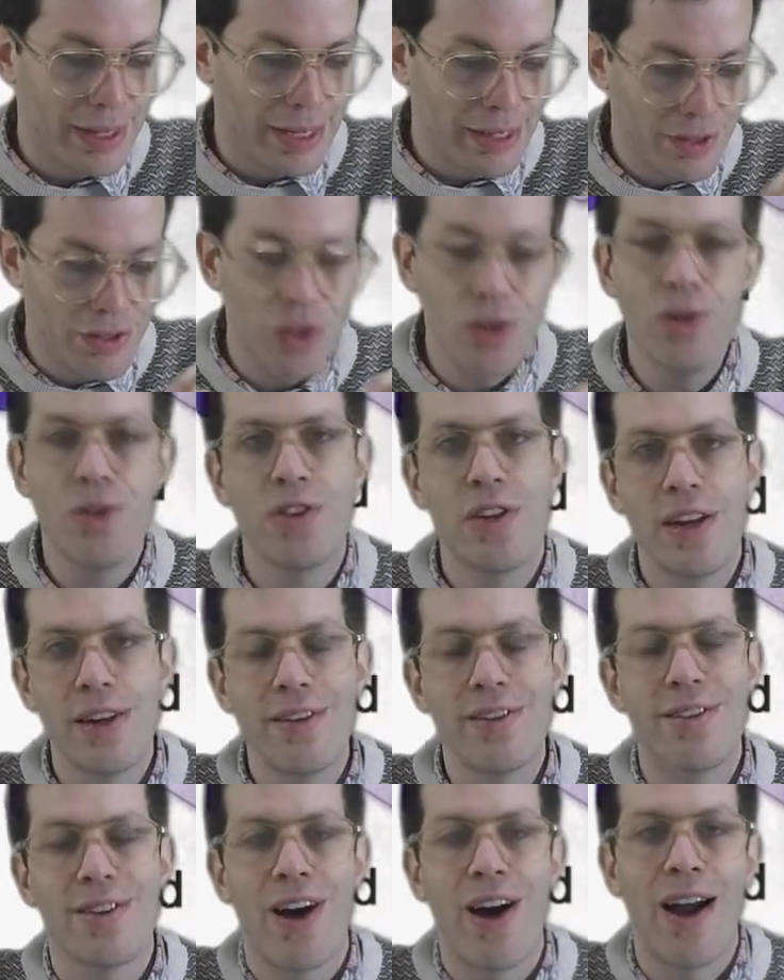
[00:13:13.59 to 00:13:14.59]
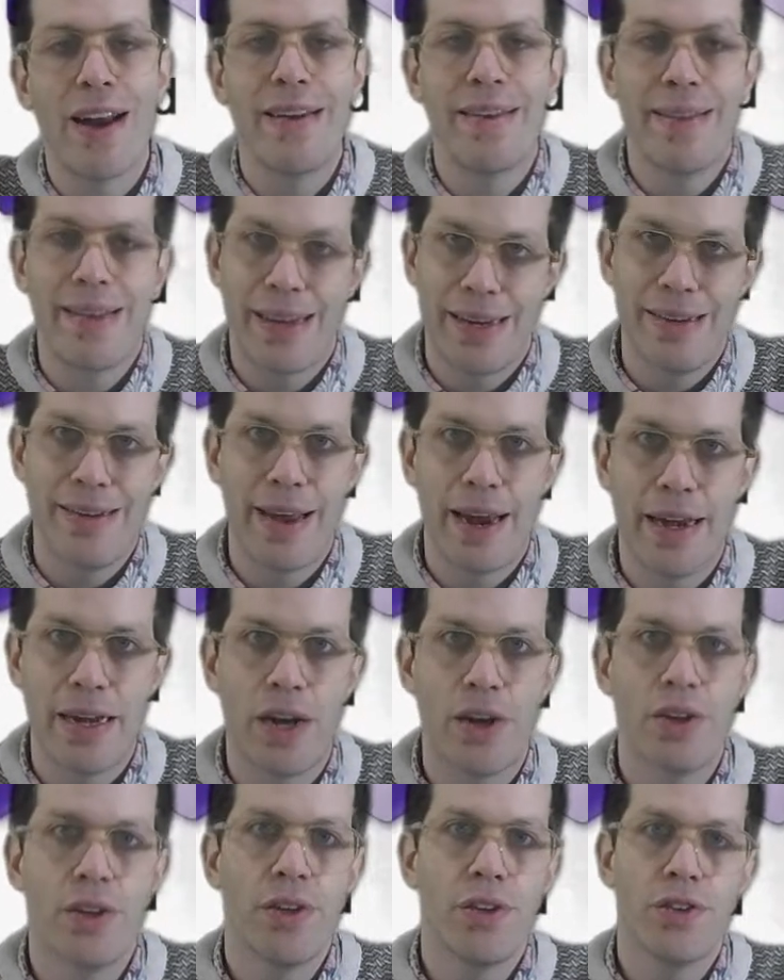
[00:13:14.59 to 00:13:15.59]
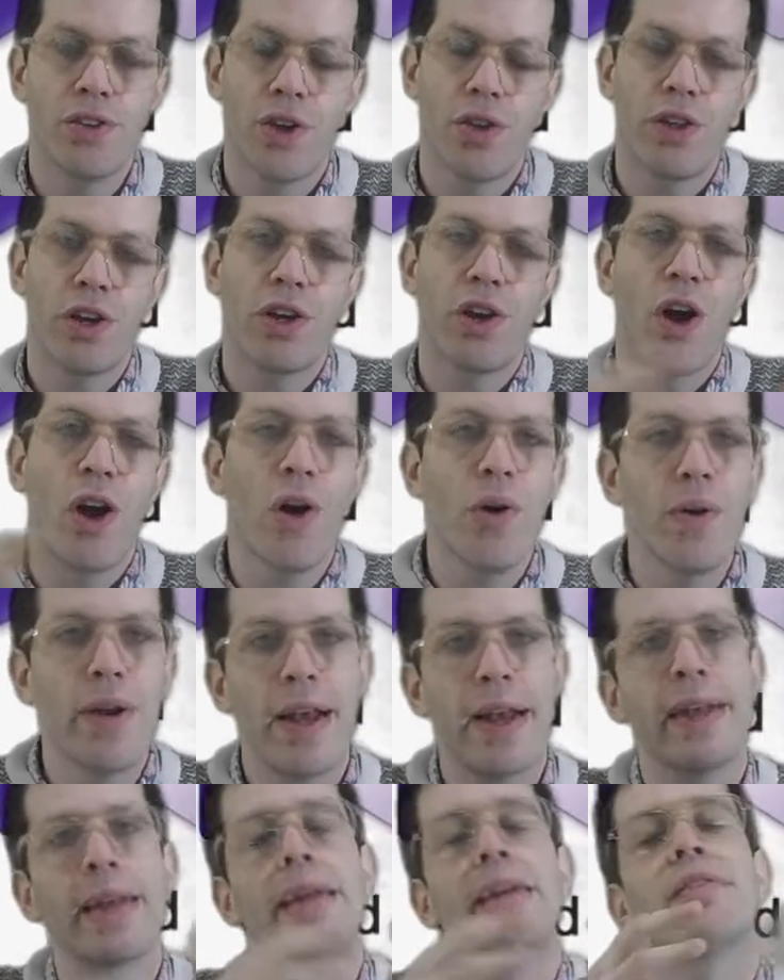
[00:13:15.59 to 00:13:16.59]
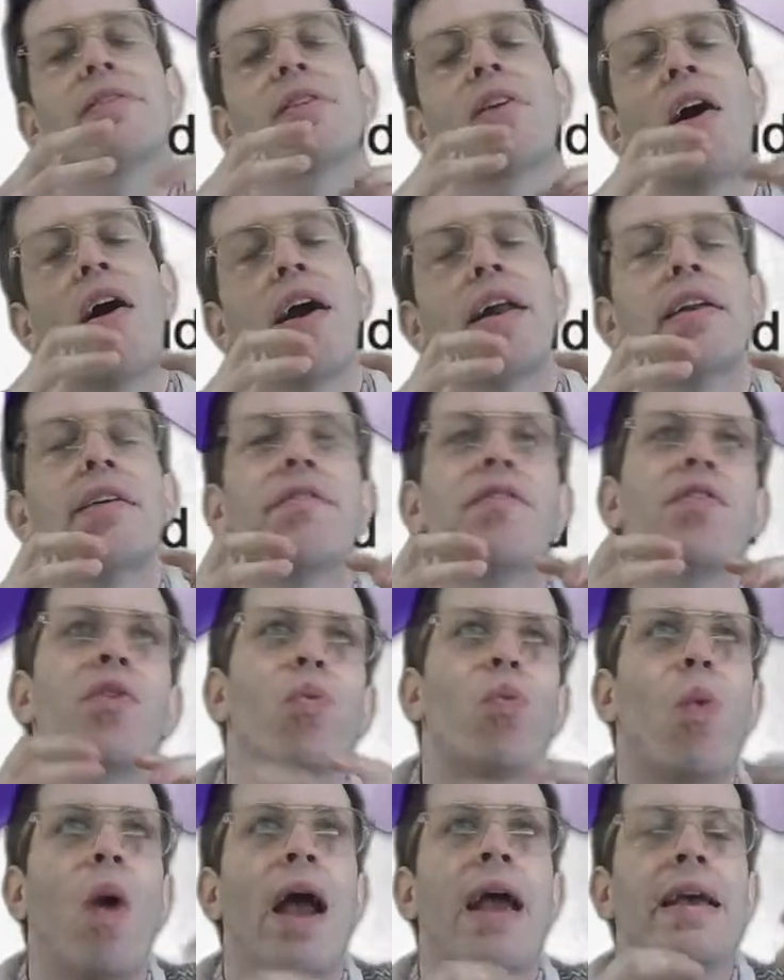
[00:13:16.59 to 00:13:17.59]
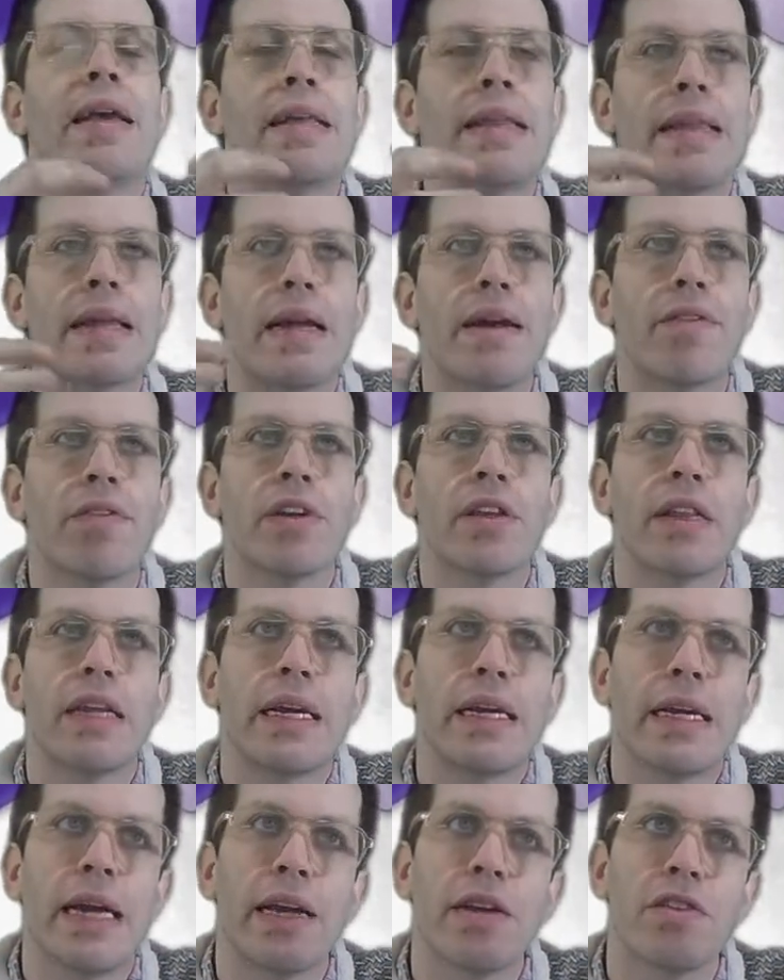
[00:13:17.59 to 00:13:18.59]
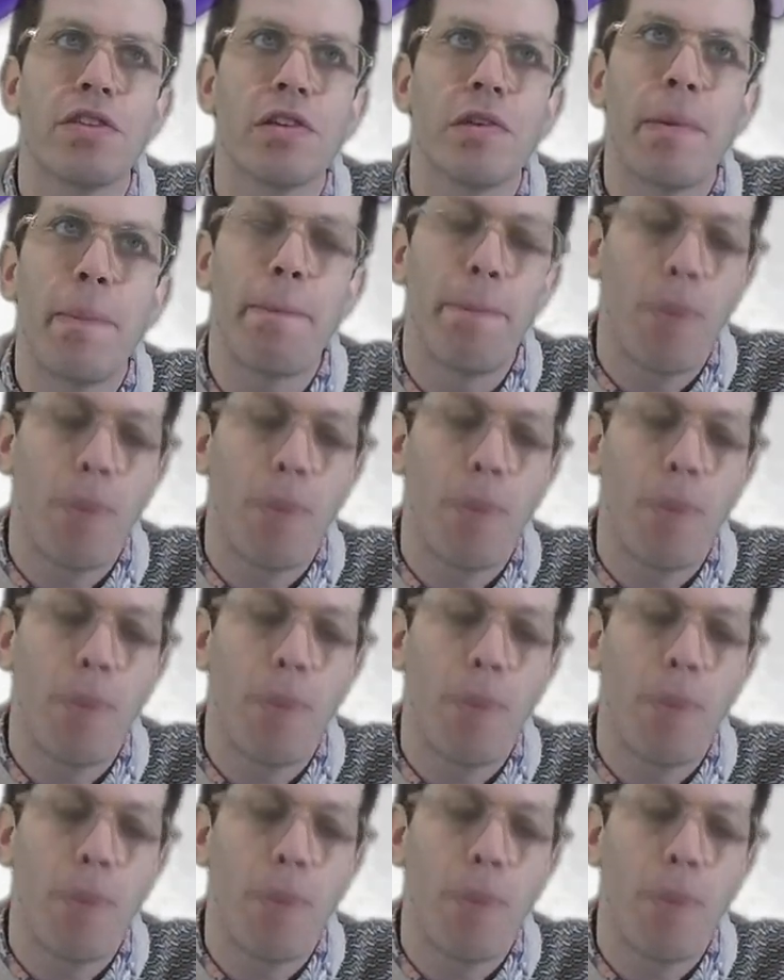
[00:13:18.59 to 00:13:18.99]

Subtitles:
it's used inside the container. So the codec is kind of the way that everything gets